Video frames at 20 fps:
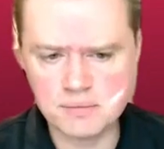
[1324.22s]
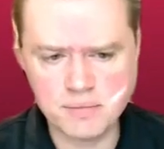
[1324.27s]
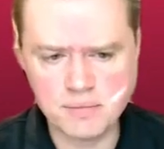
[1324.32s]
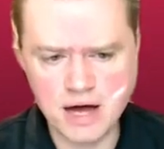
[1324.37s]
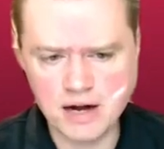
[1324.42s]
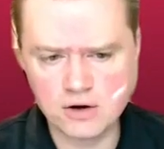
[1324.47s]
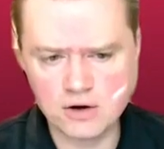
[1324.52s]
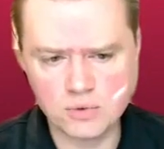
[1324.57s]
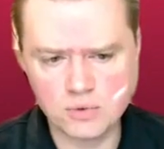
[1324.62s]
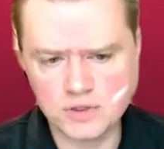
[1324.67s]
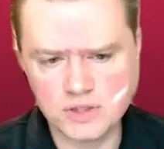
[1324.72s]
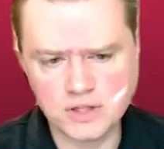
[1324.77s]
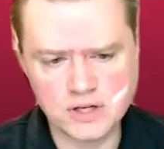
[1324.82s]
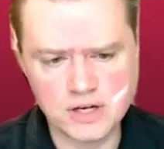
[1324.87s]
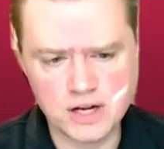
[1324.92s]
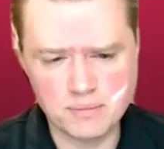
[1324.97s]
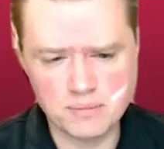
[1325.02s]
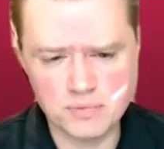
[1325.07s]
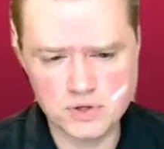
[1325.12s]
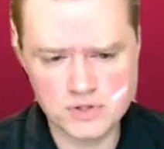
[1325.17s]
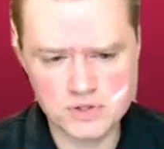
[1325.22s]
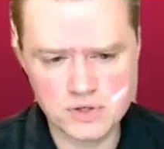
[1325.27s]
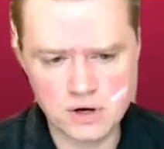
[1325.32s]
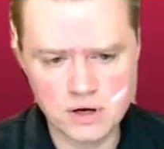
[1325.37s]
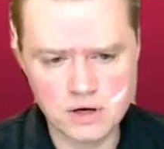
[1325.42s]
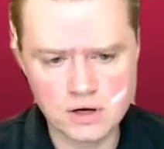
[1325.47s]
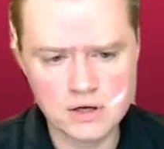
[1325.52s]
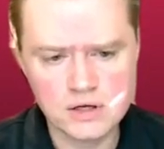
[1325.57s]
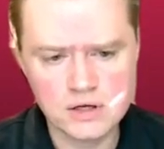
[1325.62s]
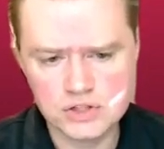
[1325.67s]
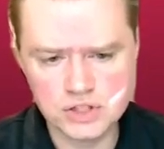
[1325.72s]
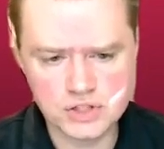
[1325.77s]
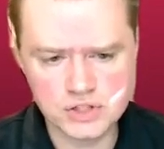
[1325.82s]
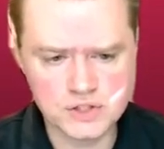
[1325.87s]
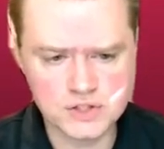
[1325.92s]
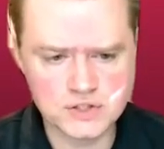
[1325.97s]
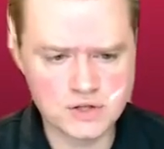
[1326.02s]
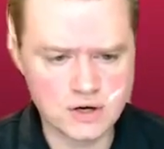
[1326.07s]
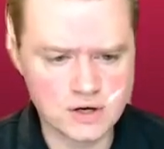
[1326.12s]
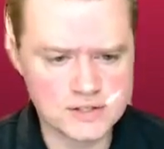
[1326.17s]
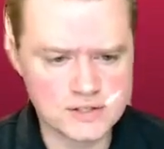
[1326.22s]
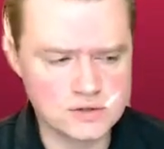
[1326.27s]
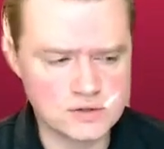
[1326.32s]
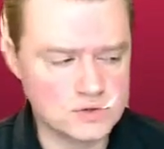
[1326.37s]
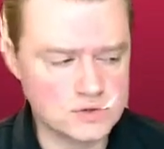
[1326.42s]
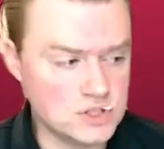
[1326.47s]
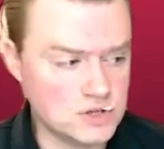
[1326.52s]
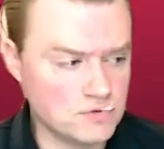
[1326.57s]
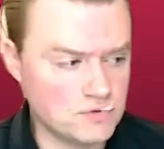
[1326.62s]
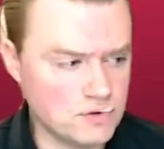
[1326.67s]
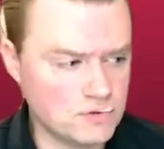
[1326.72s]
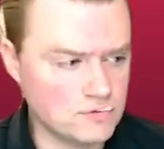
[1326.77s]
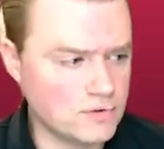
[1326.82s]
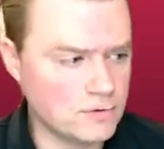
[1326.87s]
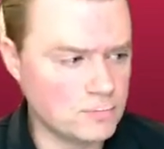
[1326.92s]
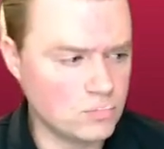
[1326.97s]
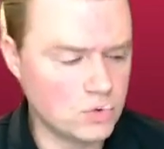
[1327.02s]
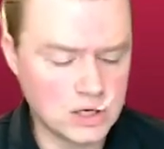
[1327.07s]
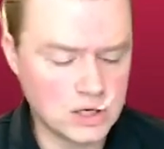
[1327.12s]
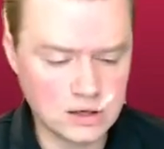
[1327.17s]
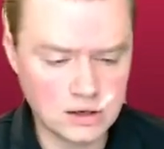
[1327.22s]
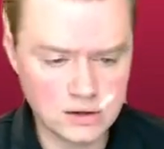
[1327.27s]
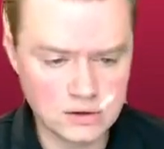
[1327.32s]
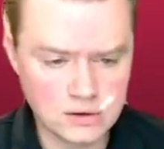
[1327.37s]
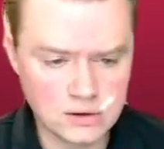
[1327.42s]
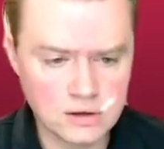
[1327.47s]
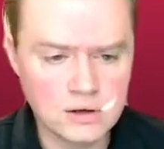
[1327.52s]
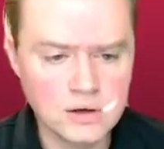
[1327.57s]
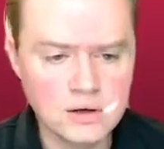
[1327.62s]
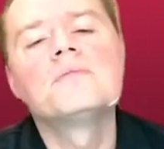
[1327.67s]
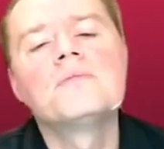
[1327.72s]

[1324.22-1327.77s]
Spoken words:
matter what the numbers are, just as long as they're different from one another.